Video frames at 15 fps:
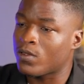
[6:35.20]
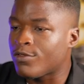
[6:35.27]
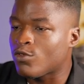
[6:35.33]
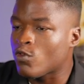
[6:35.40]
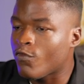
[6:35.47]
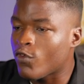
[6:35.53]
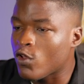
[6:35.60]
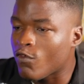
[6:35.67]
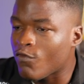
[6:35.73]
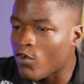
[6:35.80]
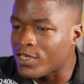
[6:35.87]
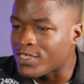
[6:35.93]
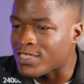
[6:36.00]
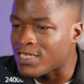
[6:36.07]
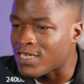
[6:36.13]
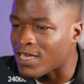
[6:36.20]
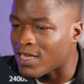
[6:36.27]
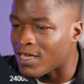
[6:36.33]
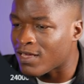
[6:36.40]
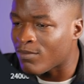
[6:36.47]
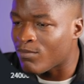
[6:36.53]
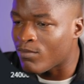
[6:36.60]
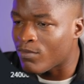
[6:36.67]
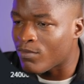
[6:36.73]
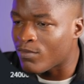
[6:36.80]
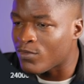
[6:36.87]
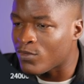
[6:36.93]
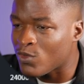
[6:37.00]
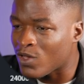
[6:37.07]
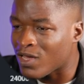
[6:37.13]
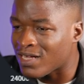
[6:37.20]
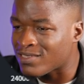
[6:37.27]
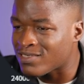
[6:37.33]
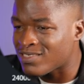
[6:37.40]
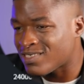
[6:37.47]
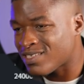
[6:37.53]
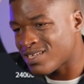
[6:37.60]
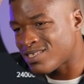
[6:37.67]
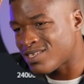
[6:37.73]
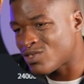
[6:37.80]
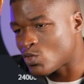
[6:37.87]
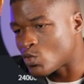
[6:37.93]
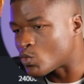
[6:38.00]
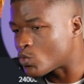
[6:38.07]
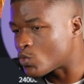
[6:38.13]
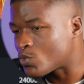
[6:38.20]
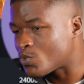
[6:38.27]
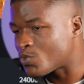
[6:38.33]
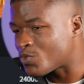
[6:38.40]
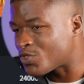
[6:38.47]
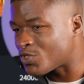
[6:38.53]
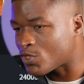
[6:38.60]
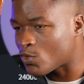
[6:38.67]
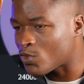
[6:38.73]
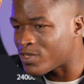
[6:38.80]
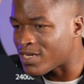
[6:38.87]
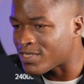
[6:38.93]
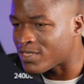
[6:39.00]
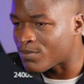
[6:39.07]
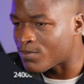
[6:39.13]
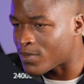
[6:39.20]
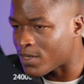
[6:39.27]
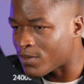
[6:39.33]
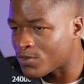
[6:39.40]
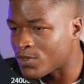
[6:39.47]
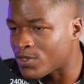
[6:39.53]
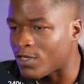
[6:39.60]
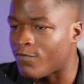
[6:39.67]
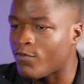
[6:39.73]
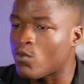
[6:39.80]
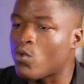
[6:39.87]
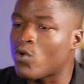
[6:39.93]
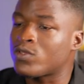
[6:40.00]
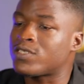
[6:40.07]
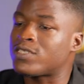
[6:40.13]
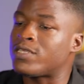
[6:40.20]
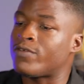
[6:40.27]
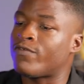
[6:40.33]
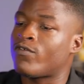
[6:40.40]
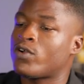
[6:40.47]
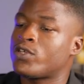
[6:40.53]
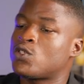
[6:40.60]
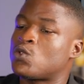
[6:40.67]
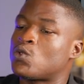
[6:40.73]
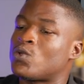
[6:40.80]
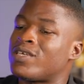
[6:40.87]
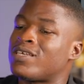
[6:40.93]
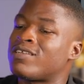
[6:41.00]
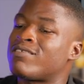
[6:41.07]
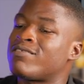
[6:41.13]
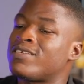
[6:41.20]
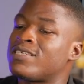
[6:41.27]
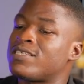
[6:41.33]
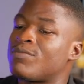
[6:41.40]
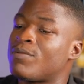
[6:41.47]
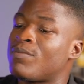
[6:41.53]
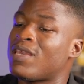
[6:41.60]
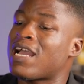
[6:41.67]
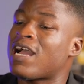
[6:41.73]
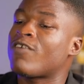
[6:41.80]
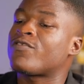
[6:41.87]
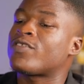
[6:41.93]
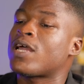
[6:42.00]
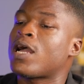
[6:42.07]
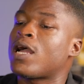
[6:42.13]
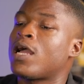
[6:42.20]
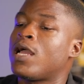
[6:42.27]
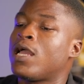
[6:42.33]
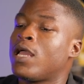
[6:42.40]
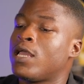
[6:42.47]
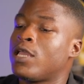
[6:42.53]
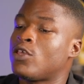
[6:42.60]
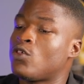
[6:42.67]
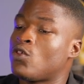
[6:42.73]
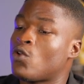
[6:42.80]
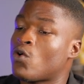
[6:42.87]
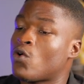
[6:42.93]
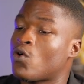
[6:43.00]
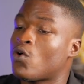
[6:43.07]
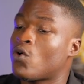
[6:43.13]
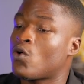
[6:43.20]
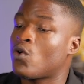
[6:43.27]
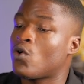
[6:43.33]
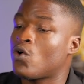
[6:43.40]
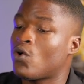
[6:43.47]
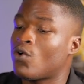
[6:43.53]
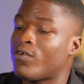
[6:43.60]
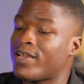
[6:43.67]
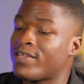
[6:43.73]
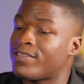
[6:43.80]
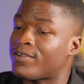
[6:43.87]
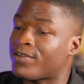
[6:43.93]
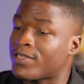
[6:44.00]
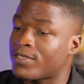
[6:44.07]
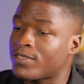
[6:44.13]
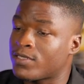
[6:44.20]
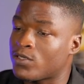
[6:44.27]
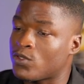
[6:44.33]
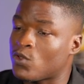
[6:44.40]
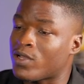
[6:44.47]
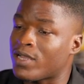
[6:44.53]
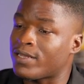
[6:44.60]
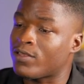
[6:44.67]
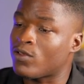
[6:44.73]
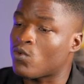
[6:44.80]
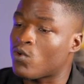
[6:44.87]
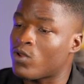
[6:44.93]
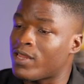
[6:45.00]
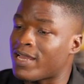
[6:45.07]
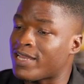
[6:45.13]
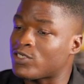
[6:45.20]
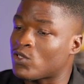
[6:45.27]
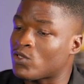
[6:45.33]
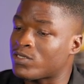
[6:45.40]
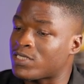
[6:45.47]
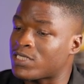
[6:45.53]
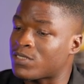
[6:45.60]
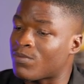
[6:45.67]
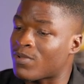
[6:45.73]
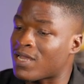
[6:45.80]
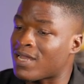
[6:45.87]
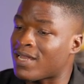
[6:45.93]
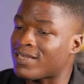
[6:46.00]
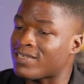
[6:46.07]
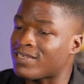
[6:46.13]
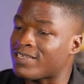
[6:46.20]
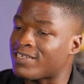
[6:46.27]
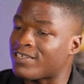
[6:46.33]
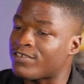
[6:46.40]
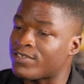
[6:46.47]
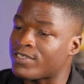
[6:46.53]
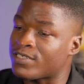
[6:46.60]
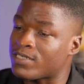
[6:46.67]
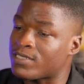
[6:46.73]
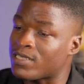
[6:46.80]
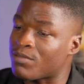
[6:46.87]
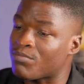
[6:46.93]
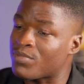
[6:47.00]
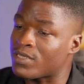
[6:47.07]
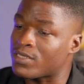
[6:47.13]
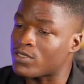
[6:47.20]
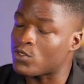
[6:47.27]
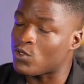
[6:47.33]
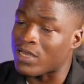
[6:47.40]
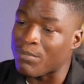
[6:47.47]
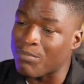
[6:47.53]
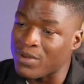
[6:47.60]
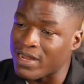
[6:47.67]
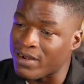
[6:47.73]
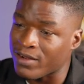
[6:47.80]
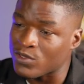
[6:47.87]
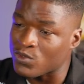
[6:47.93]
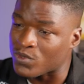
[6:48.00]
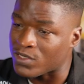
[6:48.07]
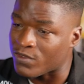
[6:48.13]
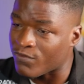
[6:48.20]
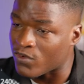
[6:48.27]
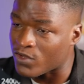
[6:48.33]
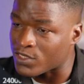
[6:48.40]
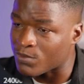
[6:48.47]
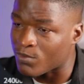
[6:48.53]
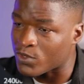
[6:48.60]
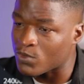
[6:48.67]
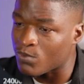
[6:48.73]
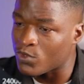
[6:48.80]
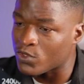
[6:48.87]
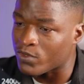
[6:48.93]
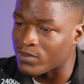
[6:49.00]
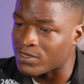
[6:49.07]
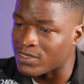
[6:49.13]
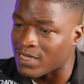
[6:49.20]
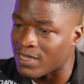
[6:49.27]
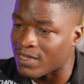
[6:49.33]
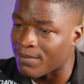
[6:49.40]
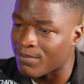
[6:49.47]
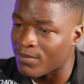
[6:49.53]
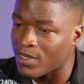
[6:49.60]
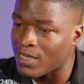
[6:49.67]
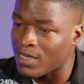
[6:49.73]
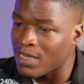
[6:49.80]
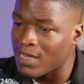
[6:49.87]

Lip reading: So for your voice here, you can set it to 0 decibels. If you want the voice to increase maybe after your rendering, you can equally adjust this bar and increase it a bit. You can play around with the voice, but most of the time,